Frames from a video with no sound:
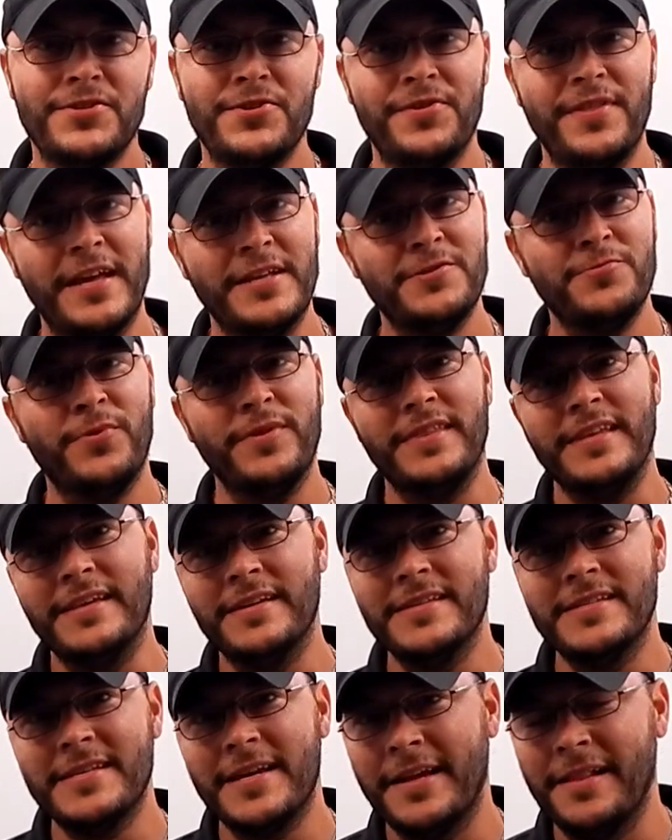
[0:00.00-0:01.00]
so that's what the
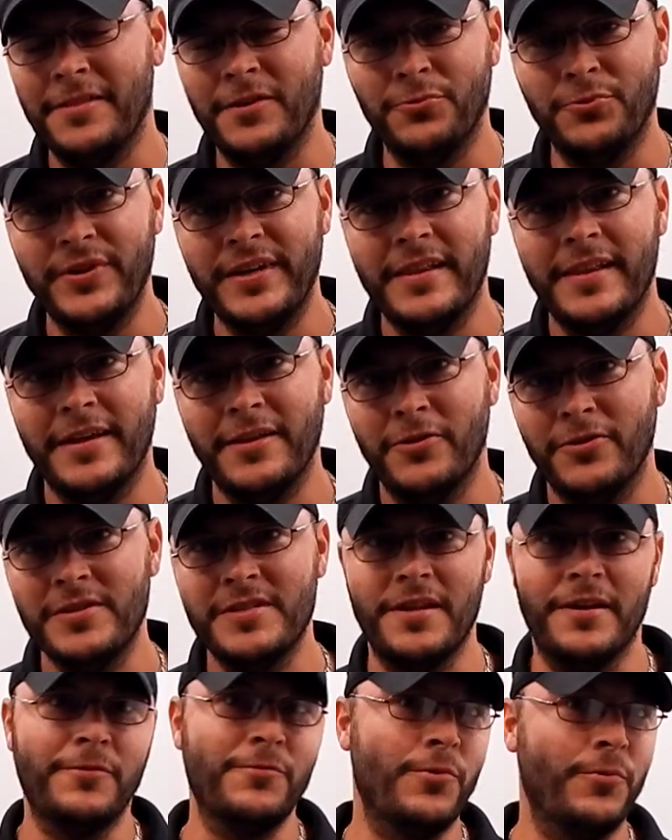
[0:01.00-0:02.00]
inside of the relay
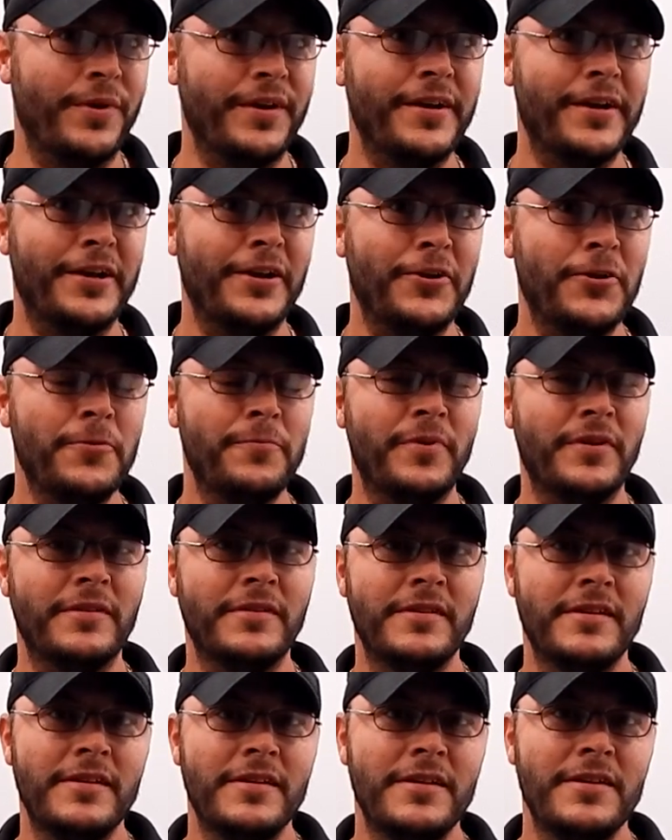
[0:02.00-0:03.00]
looks like when we cut it open.
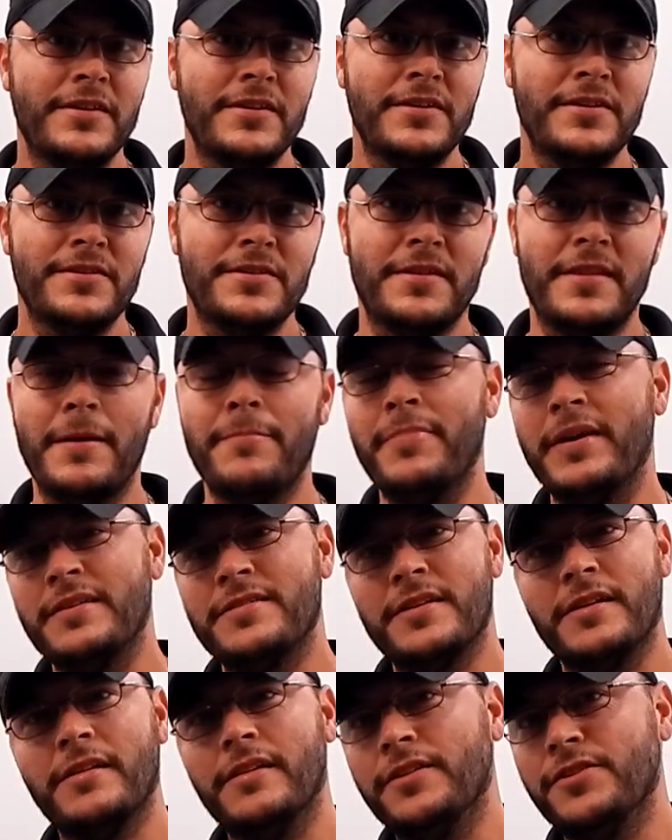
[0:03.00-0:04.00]
So that
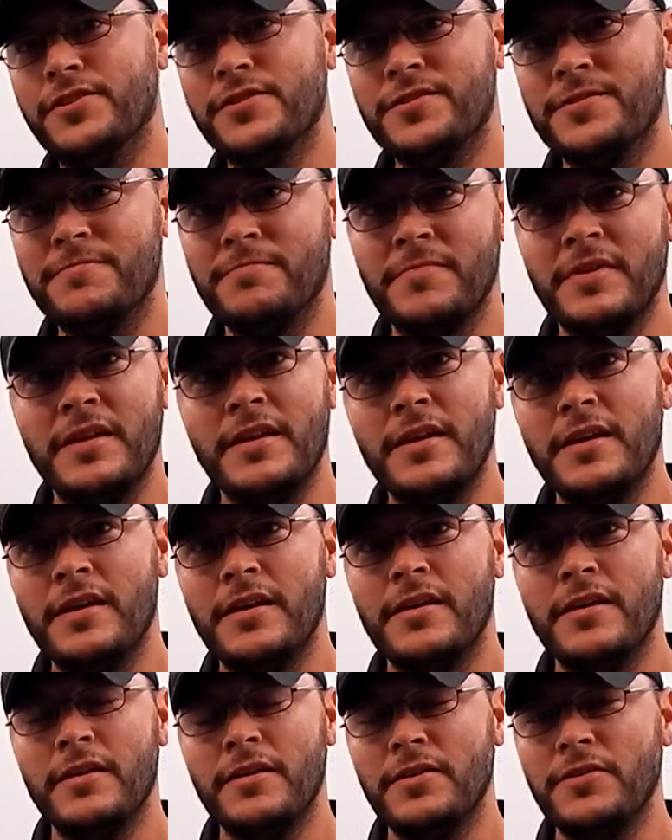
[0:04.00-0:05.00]
basically just,
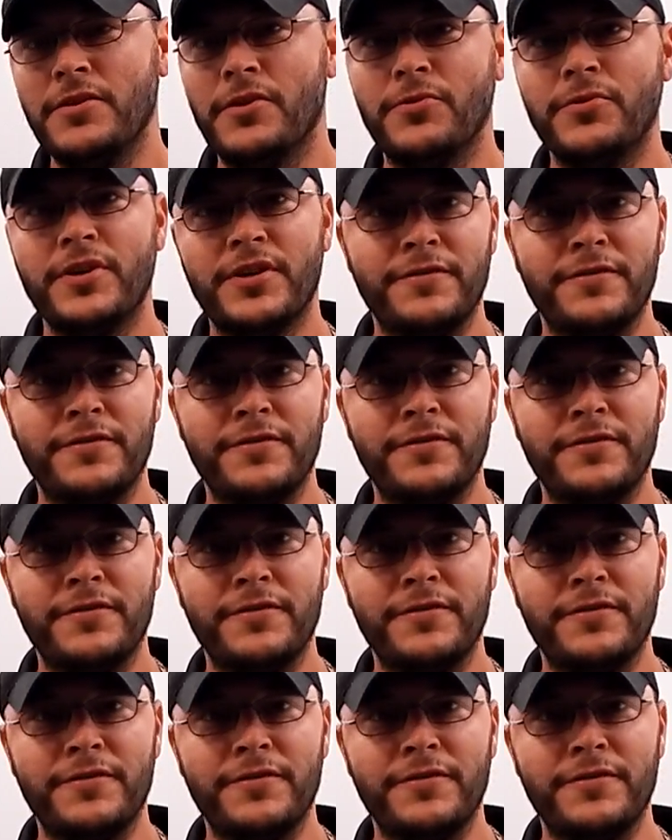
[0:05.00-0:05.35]
you know,